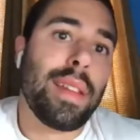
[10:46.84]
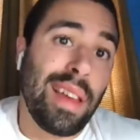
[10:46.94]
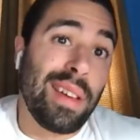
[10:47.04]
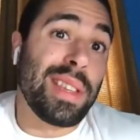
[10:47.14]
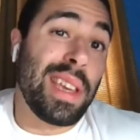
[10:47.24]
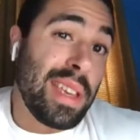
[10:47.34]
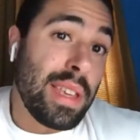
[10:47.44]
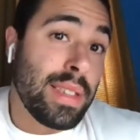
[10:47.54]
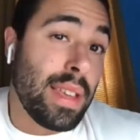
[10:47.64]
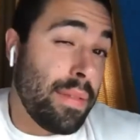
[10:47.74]
as
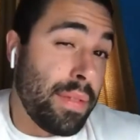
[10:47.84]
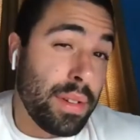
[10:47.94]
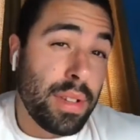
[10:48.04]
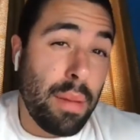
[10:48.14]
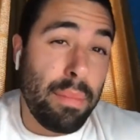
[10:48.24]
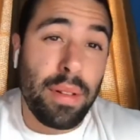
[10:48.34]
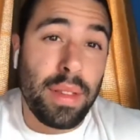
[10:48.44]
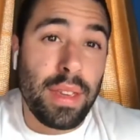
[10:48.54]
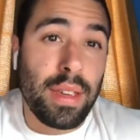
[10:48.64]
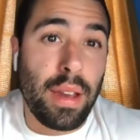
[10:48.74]
he said, the first couple
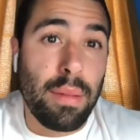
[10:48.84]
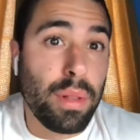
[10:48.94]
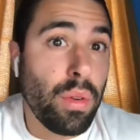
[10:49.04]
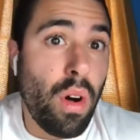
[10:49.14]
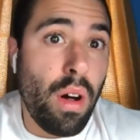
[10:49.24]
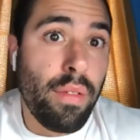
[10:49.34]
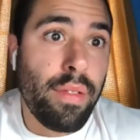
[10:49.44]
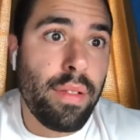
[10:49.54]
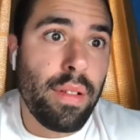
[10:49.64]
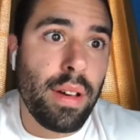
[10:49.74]
he kind of blew off.
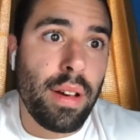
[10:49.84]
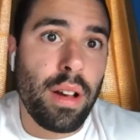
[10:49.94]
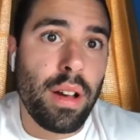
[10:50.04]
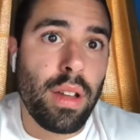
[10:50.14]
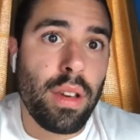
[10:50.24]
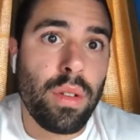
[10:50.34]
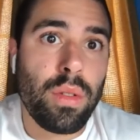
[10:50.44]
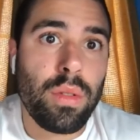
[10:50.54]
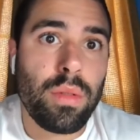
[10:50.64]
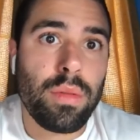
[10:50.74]
And
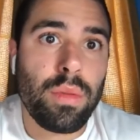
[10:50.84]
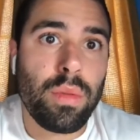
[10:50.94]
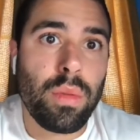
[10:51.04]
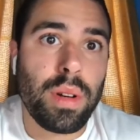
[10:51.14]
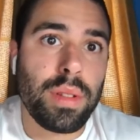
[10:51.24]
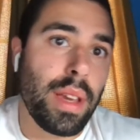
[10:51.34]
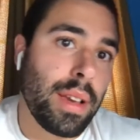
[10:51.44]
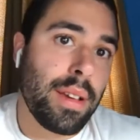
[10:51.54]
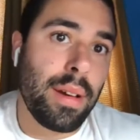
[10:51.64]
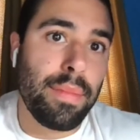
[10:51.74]
where does
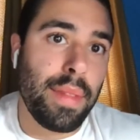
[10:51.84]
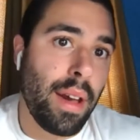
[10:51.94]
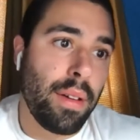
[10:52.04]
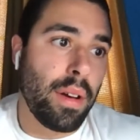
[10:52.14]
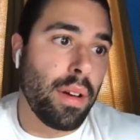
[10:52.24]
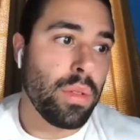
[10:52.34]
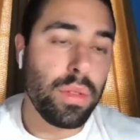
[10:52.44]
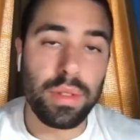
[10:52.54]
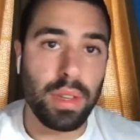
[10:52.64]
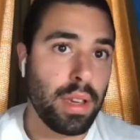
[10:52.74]
that come down on? Who
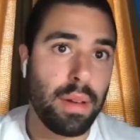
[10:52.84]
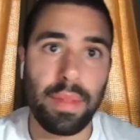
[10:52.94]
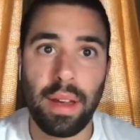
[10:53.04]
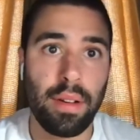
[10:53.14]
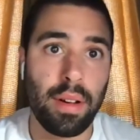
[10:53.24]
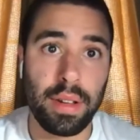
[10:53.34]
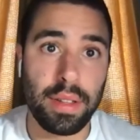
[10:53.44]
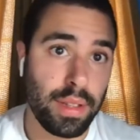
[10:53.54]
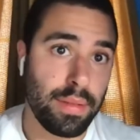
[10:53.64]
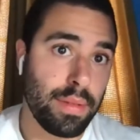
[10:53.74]
does it come down on?
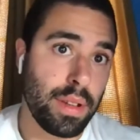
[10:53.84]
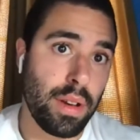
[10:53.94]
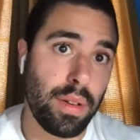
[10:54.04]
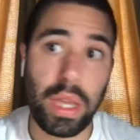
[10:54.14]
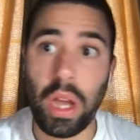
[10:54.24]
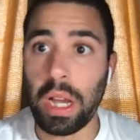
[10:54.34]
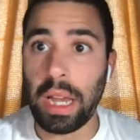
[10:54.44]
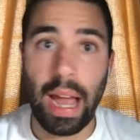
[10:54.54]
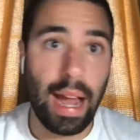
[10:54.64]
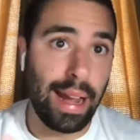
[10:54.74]
Is it a young
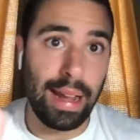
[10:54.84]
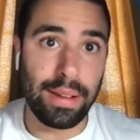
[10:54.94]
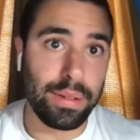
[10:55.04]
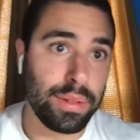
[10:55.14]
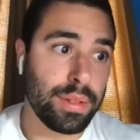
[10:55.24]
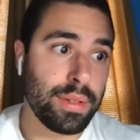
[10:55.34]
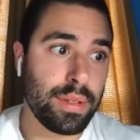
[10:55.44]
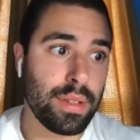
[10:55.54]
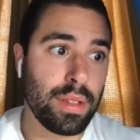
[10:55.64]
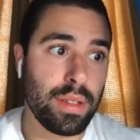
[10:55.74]
guy who's
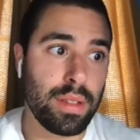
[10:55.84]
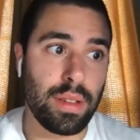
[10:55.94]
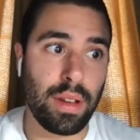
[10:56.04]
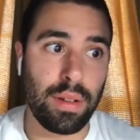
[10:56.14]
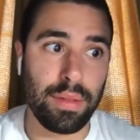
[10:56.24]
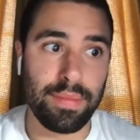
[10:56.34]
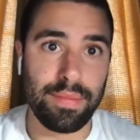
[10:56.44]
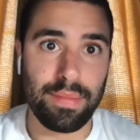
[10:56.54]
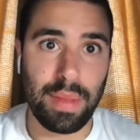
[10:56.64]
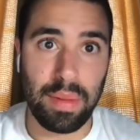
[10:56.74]

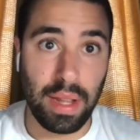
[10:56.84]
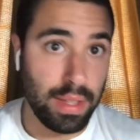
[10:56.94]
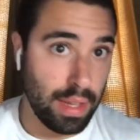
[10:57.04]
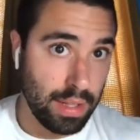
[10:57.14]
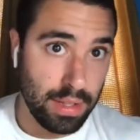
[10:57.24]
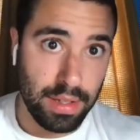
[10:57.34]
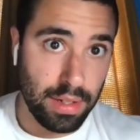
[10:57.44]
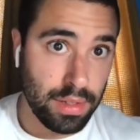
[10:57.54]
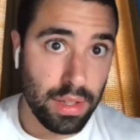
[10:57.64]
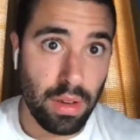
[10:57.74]
maybe not taking it
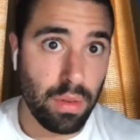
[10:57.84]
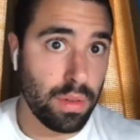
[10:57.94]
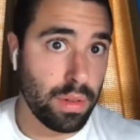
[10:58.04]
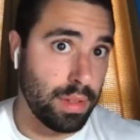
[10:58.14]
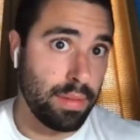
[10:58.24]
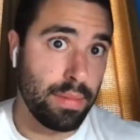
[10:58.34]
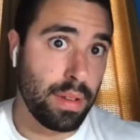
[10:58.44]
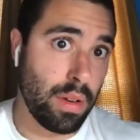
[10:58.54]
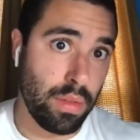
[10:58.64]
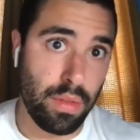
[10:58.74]
seriously, or is it
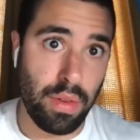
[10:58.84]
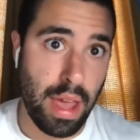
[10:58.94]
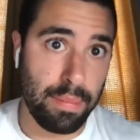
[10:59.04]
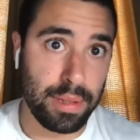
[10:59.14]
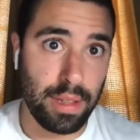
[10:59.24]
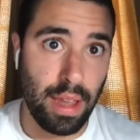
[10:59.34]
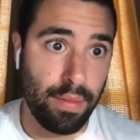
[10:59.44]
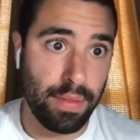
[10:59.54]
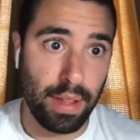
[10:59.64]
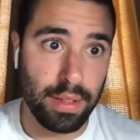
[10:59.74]
the rehab
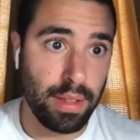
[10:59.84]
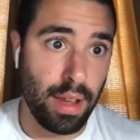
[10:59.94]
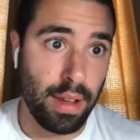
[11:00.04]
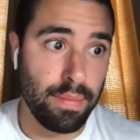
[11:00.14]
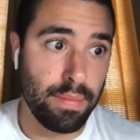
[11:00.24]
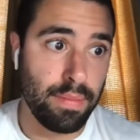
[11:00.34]
staff that's not